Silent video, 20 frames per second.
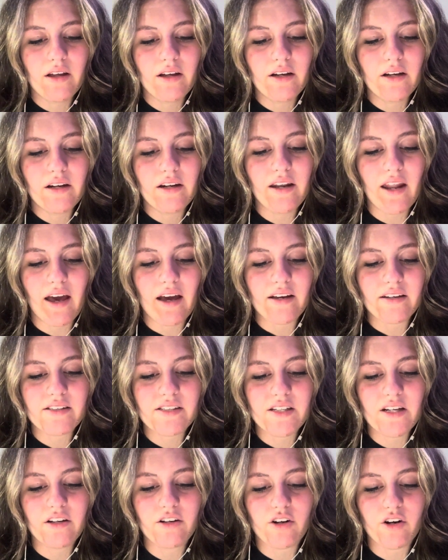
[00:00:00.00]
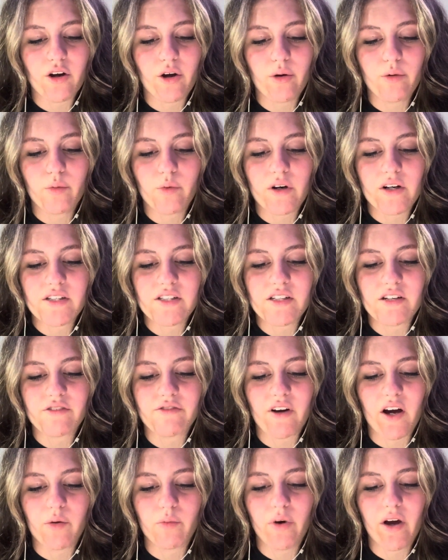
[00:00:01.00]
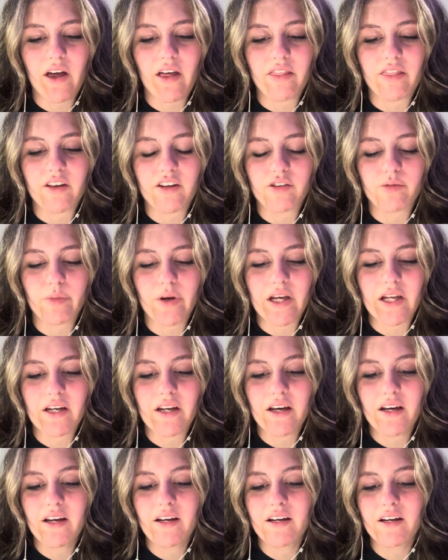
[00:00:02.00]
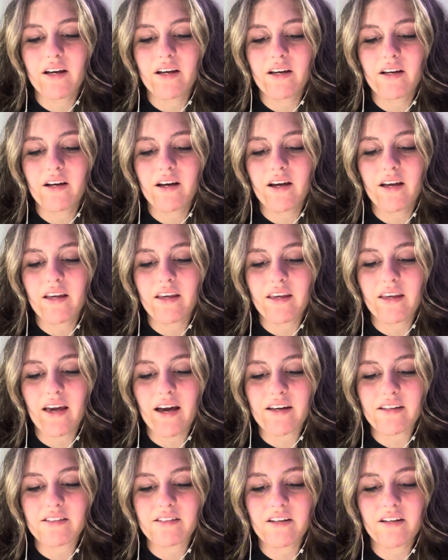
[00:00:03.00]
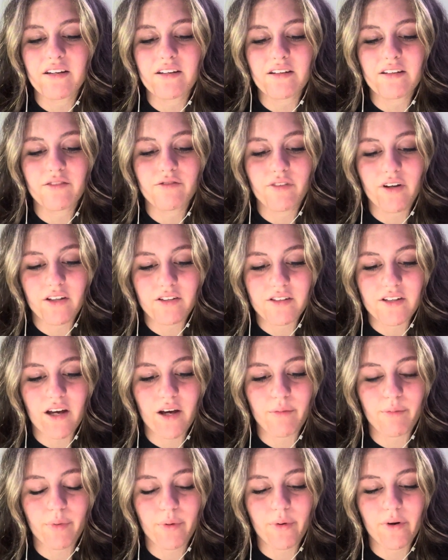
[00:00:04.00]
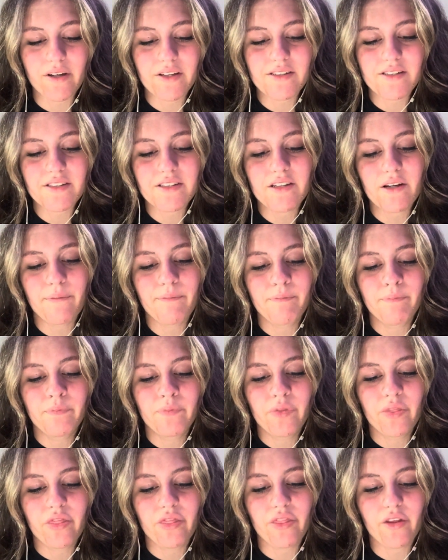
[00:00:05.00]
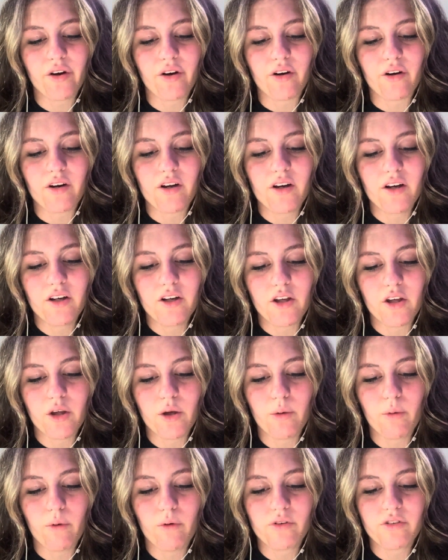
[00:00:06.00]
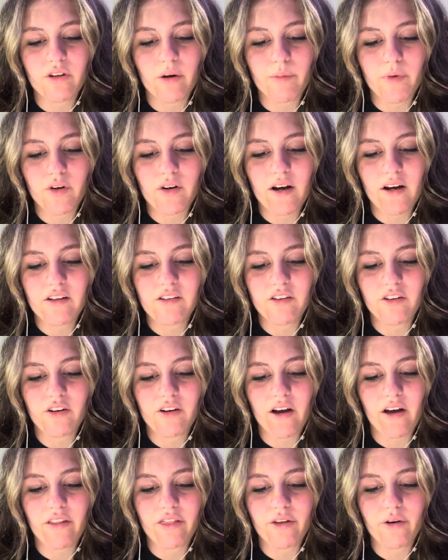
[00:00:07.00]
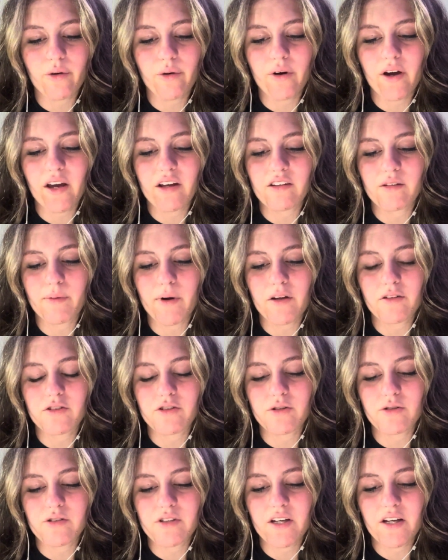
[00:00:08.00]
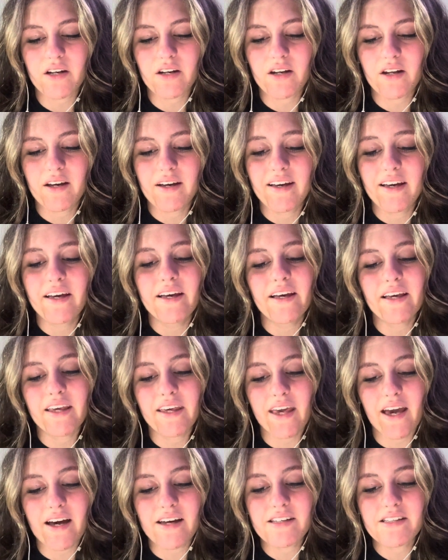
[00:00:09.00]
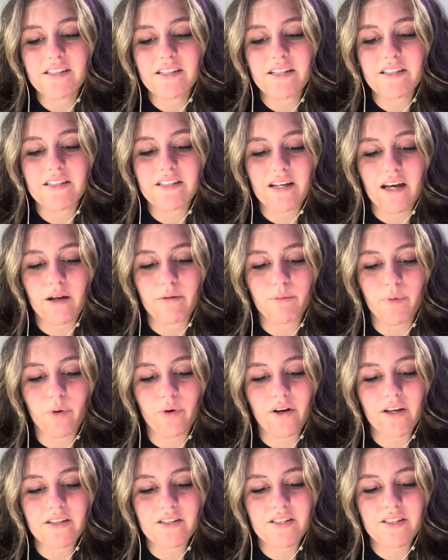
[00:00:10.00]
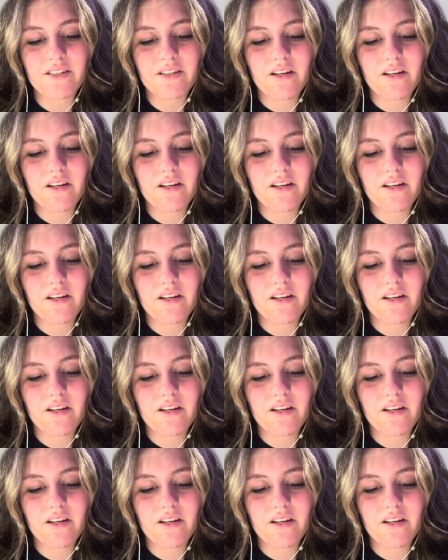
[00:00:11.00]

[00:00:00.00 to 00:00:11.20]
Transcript: Next, in your own words, define what ethics mean. Yes is 10 points. Third, you will summarize your ethical case about Susan. Yes is 10 points.